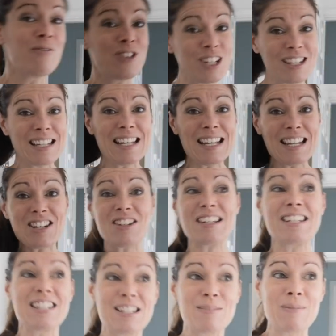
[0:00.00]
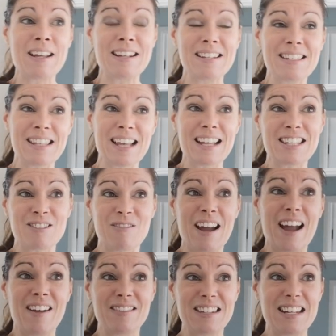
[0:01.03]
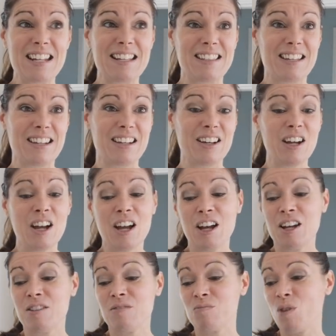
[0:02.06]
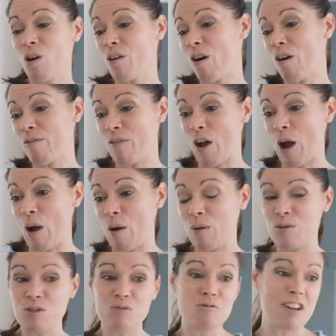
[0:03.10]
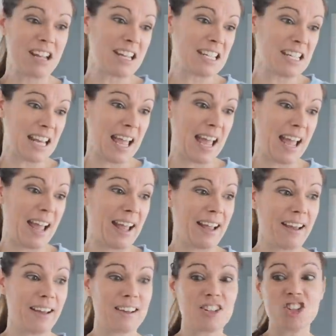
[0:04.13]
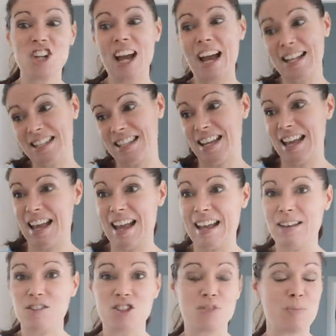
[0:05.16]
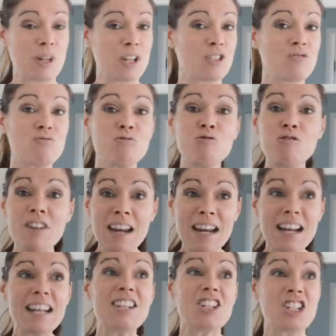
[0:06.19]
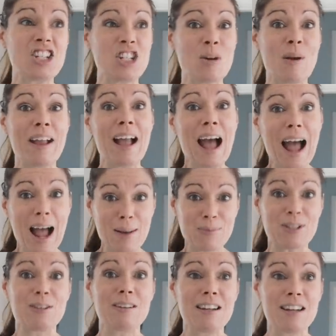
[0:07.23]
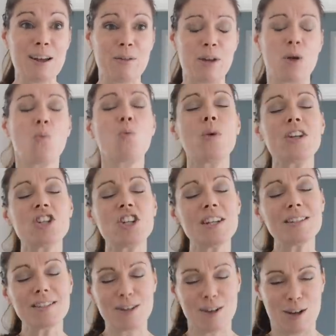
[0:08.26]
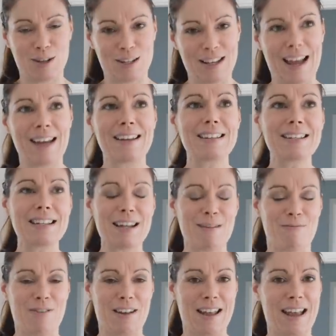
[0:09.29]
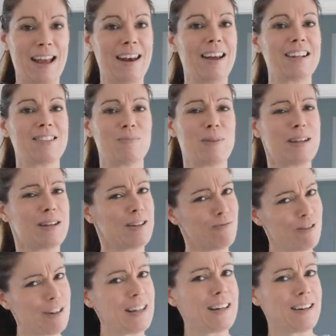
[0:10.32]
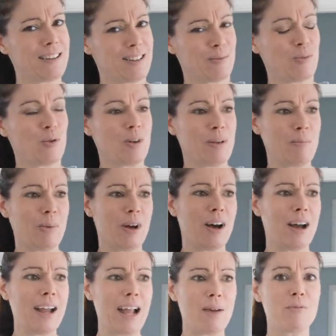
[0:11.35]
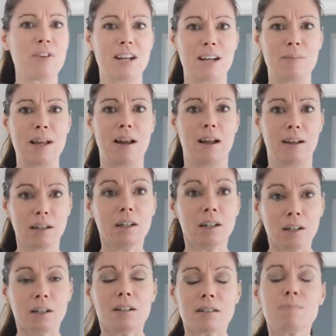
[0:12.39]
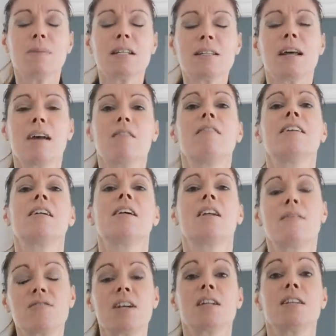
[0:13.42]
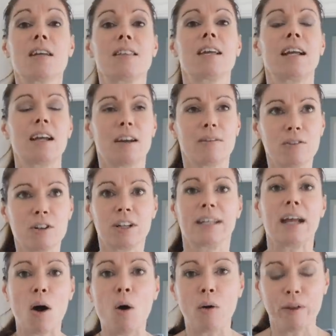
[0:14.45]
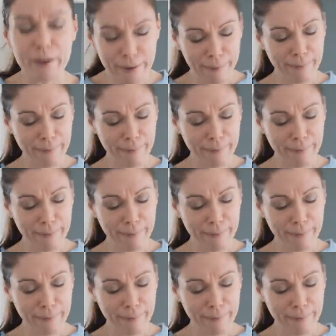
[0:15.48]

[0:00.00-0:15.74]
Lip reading: we've just literally just been sat around either on our phones, reading, chatting, but really just doing absolutely nothing, which is good and is lovely. And that's been a really nice morning, but I am feeling a bit like, oh, it's midday already and I've done nothing and I've got to get on.